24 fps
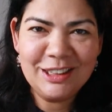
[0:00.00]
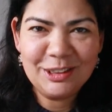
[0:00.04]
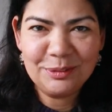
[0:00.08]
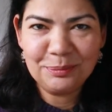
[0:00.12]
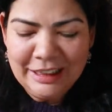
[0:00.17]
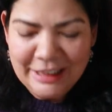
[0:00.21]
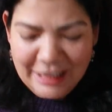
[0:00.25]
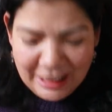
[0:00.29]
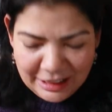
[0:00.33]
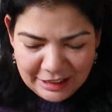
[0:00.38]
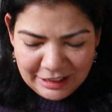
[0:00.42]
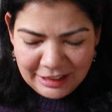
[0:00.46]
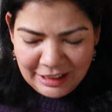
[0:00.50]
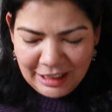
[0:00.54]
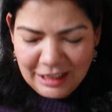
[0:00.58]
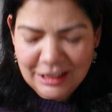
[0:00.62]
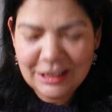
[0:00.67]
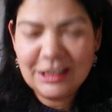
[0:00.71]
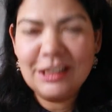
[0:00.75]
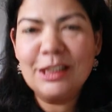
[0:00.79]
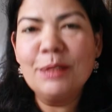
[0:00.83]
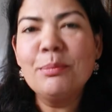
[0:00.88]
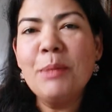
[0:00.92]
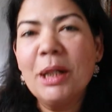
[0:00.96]
In any
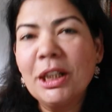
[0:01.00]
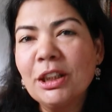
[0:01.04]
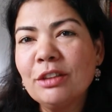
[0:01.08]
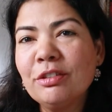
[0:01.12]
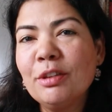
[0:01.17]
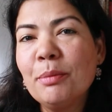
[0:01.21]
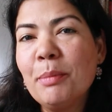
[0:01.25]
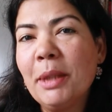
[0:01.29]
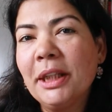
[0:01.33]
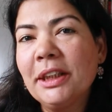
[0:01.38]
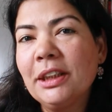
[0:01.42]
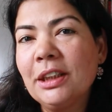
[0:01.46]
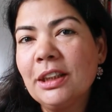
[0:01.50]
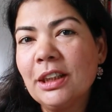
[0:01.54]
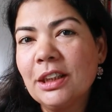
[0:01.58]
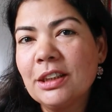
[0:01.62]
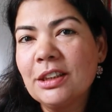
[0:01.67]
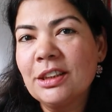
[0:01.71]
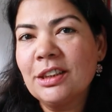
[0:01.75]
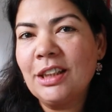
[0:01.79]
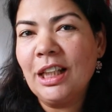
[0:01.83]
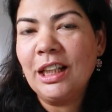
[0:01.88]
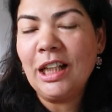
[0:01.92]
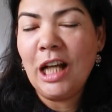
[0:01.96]
case, the monk reminded
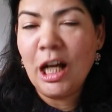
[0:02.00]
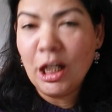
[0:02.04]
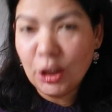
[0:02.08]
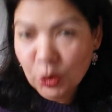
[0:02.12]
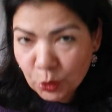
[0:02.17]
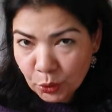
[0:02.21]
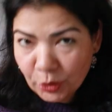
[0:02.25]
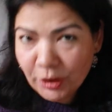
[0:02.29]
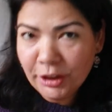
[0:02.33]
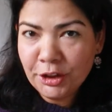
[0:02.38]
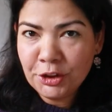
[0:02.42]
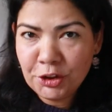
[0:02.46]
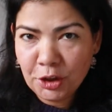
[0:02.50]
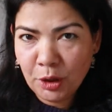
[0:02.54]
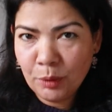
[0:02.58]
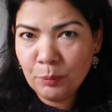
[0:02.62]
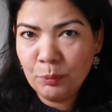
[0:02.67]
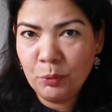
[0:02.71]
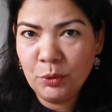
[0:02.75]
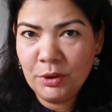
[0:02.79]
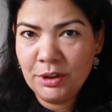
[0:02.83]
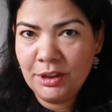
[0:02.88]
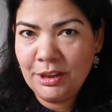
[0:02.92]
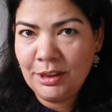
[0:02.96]
us that our only
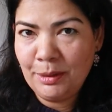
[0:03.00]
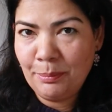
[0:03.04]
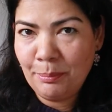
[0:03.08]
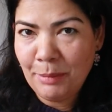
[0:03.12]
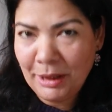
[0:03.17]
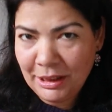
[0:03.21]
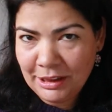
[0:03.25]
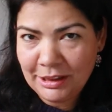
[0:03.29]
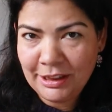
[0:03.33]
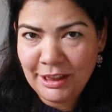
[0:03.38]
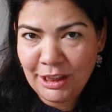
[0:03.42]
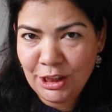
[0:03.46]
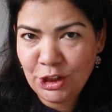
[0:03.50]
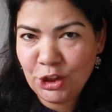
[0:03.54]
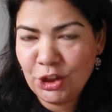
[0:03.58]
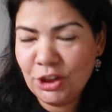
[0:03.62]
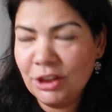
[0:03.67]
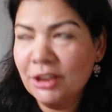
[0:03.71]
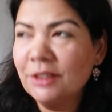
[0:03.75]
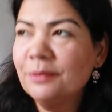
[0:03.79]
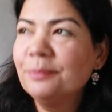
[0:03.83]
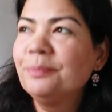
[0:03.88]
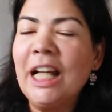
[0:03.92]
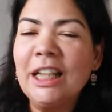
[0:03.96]
job was
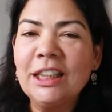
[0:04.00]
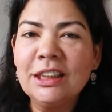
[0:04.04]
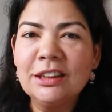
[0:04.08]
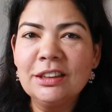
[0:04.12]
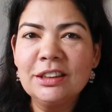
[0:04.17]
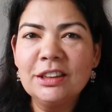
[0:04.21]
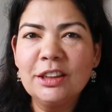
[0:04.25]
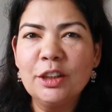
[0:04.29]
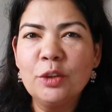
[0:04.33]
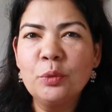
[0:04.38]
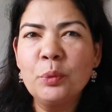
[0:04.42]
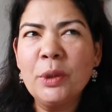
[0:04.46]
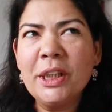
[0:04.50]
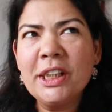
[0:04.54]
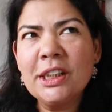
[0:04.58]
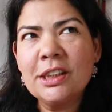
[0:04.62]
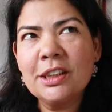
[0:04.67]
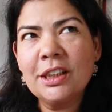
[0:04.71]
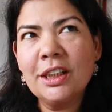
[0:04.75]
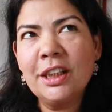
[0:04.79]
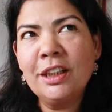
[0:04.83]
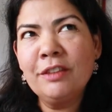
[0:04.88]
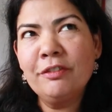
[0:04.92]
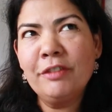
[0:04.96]
meditation. And
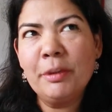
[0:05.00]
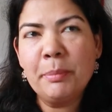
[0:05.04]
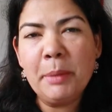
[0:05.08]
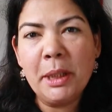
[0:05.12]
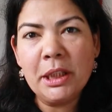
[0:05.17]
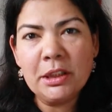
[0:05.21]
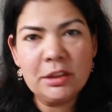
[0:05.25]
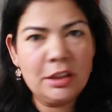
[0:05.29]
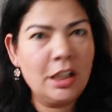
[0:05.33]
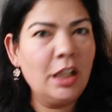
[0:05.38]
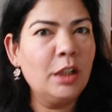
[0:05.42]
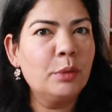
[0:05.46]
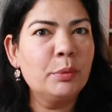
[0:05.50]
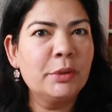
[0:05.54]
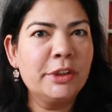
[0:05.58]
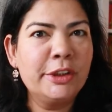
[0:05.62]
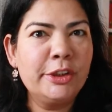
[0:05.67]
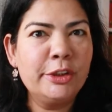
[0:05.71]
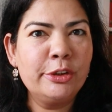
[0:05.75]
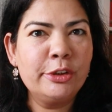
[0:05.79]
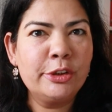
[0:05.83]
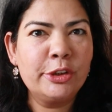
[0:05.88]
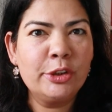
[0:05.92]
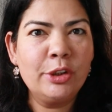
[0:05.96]
whereas in Vipassana, I was
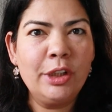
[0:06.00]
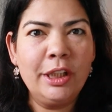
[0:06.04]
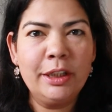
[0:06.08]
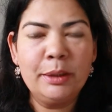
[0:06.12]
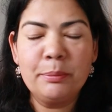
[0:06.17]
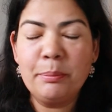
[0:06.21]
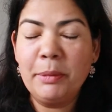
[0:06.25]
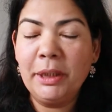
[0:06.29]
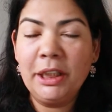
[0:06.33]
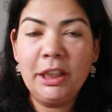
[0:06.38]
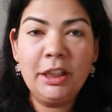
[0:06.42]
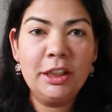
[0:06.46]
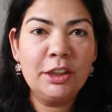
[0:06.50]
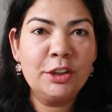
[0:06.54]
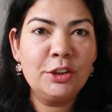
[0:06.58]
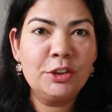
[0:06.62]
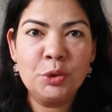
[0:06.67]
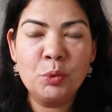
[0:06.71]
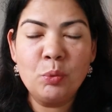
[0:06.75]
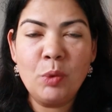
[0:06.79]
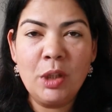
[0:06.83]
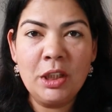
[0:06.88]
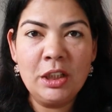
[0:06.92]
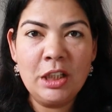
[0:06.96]
used to like making it
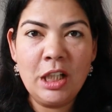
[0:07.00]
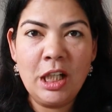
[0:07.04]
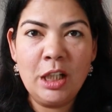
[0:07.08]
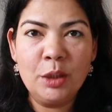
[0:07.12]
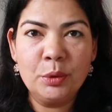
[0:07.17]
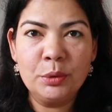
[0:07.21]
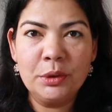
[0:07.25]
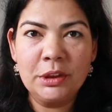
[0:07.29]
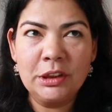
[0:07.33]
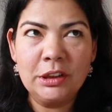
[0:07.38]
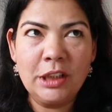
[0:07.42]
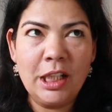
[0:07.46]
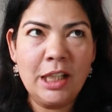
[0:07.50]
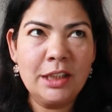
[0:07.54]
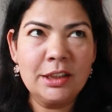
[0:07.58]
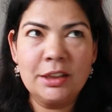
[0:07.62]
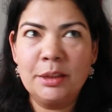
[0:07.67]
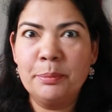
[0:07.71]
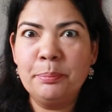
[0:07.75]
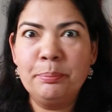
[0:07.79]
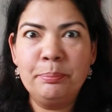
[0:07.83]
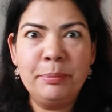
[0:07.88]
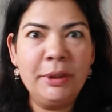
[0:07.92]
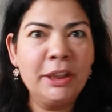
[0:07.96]
to 1 hour as
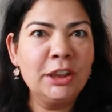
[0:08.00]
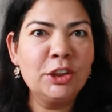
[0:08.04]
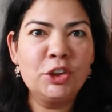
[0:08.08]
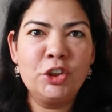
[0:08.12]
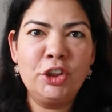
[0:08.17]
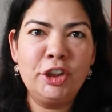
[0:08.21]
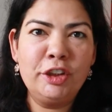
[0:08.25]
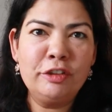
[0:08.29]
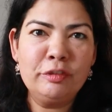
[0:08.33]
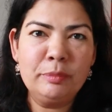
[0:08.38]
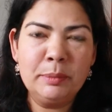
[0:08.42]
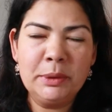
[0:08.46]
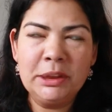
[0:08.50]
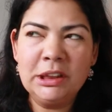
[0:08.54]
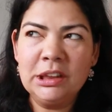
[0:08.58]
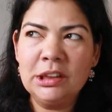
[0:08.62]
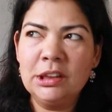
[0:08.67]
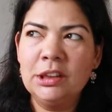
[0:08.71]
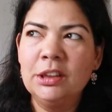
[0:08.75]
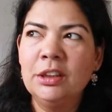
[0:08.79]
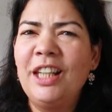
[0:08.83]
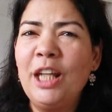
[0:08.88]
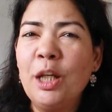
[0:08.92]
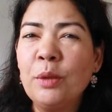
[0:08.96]
a big
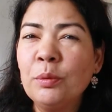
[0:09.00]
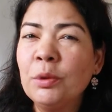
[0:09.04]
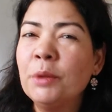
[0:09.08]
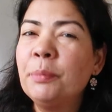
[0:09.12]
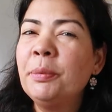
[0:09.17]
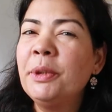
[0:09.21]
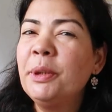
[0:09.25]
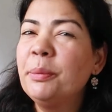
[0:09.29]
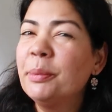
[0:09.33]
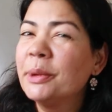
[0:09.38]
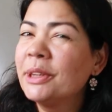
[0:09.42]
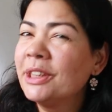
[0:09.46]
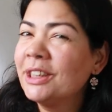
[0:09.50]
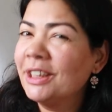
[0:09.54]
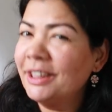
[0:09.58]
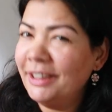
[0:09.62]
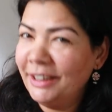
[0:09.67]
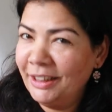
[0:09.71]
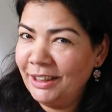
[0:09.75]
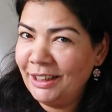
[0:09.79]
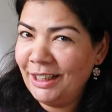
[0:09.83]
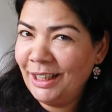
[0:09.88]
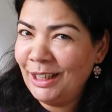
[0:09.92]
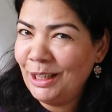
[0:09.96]
achievement, there were people
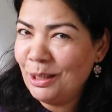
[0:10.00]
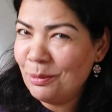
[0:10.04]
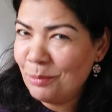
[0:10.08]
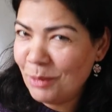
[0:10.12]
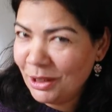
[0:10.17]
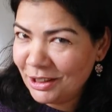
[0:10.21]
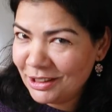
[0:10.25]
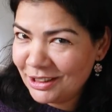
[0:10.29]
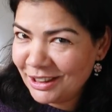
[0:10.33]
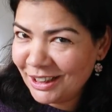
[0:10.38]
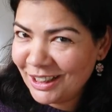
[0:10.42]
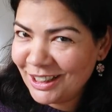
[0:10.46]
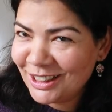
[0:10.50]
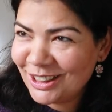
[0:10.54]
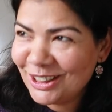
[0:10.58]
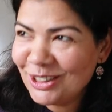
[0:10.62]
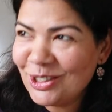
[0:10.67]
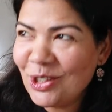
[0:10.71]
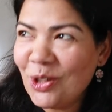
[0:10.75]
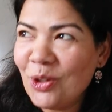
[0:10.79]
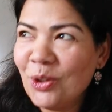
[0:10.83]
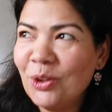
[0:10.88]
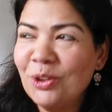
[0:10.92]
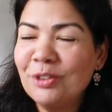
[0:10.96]
sitting in the meditation
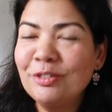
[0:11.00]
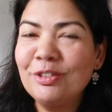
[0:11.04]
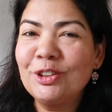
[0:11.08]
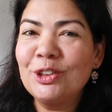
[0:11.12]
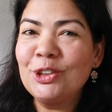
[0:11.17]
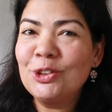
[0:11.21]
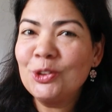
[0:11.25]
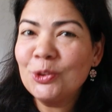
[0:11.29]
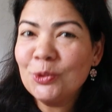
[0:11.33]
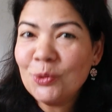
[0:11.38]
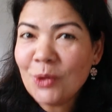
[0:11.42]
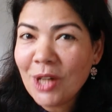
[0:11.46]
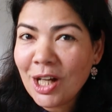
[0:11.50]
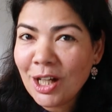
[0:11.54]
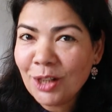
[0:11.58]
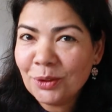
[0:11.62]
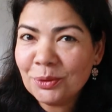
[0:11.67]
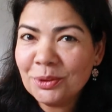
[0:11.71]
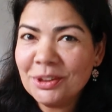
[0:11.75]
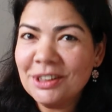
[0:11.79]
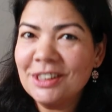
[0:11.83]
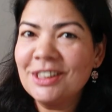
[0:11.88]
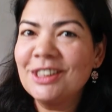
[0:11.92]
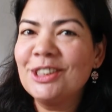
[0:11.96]
hall for 2
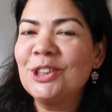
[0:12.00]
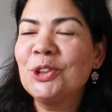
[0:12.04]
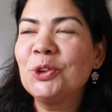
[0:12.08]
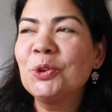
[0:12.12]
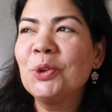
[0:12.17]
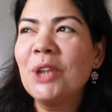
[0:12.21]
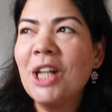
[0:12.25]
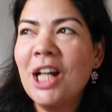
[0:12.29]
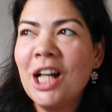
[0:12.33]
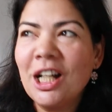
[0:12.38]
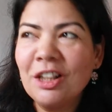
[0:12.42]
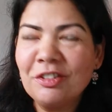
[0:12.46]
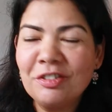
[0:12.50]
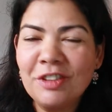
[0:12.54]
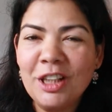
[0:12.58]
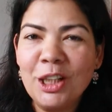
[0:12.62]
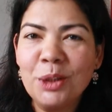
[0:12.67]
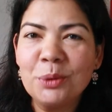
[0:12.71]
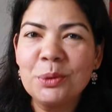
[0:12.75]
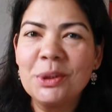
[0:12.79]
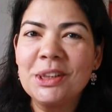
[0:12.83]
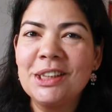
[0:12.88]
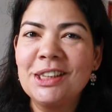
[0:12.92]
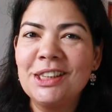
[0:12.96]
hours, 2.5
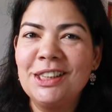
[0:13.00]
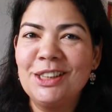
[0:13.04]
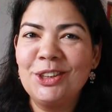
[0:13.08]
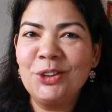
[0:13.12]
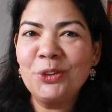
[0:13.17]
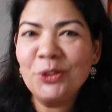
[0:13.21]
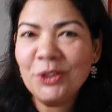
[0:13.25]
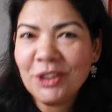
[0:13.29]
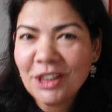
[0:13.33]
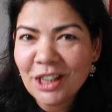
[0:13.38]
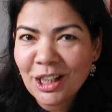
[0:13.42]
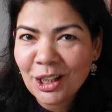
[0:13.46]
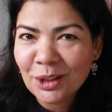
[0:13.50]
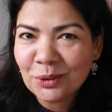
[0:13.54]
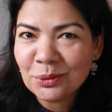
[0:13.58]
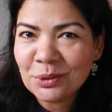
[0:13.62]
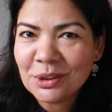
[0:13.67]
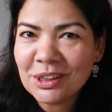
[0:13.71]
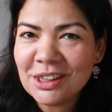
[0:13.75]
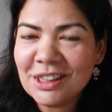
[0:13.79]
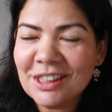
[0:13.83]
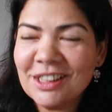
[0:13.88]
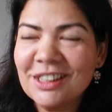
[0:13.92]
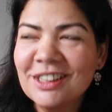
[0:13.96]
hours, 3
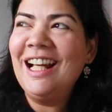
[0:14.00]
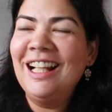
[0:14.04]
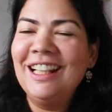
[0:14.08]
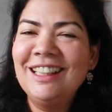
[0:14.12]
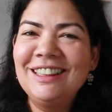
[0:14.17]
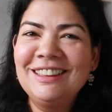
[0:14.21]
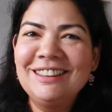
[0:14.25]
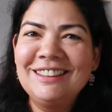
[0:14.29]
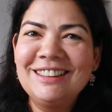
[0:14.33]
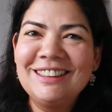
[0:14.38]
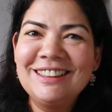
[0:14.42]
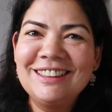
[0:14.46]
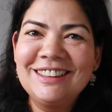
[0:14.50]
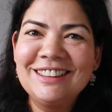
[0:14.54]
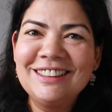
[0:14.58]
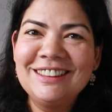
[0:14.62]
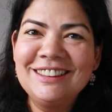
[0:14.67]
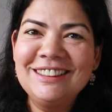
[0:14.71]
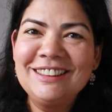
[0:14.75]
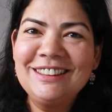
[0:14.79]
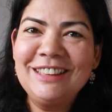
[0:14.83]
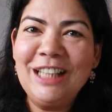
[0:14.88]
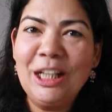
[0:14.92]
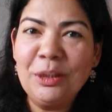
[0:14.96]
hours. And
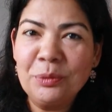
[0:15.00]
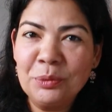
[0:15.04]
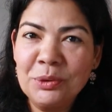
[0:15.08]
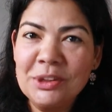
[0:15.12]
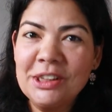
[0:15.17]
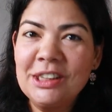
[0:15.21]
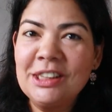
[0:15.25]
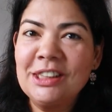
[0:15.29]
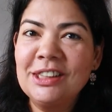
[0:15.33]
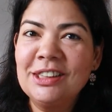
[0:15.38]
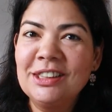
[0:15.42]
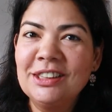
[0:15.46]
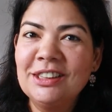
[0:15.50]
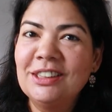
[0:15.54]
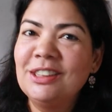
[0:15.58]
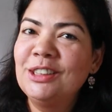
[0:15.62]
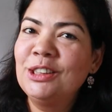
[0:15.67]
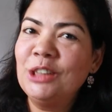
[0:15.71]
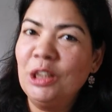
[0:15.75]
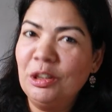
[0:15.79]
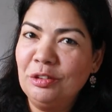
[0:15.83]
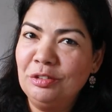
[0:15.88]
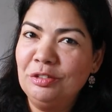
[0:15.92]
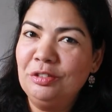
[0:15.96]
that was
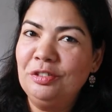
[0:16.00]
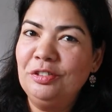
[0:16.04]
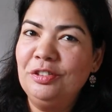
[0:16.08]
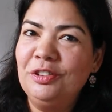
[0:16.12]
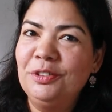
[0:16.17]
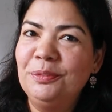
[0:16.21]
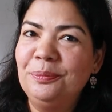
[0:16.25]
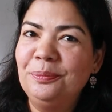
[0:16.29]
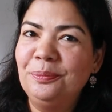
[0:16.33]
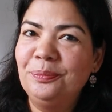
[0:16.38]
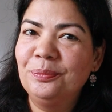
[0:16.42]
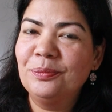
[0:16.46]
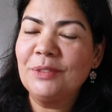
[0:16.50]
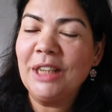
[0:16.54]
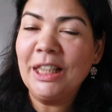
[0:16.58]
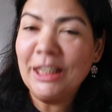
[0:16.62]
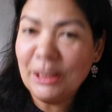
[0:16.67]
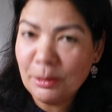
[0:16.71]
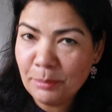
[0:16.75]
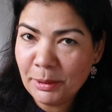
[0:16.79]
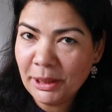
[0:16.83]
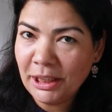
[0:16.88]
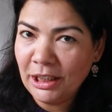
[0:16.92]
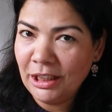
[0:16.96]
tough in
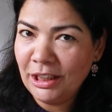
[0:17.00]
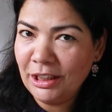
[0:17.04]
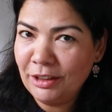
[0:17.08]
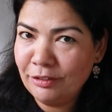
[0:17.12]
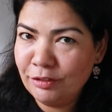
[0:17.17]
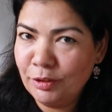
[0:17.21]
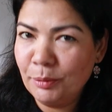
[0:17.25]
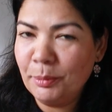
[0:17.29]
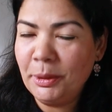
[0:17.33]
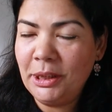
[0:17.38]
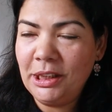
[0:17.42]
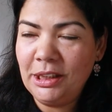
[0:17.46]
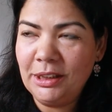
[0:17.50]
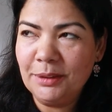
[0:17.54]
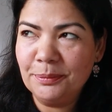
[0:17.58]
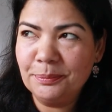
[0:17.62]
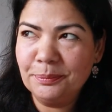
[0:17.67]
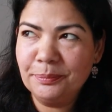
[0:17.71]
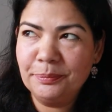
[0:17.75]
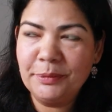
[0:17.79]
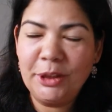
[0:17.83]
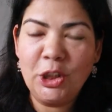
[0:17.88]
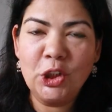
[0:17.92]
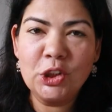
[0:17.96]
the beginning for me
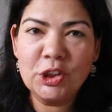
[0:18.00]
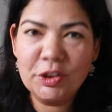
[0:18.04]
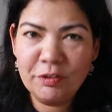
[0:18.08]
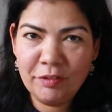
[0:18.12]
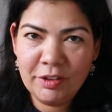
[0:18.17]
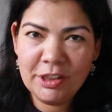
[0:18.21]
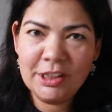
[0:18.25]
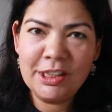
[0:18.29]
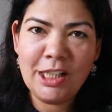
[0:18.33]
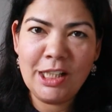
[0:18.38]
because of the